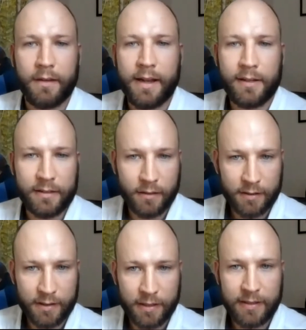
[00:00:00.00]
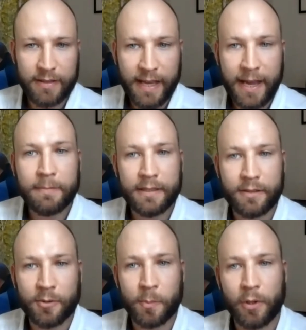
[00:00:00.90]
Now let's consider the time
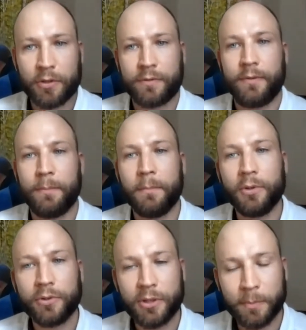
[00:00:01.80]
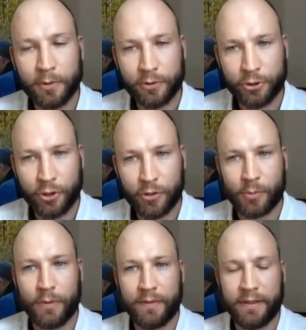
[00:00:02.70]
distance plots for multiple
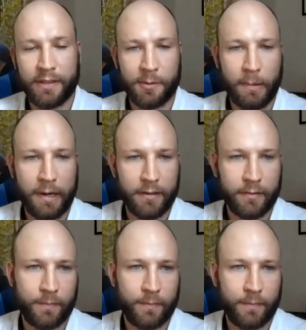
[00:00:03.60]
shots within the spread.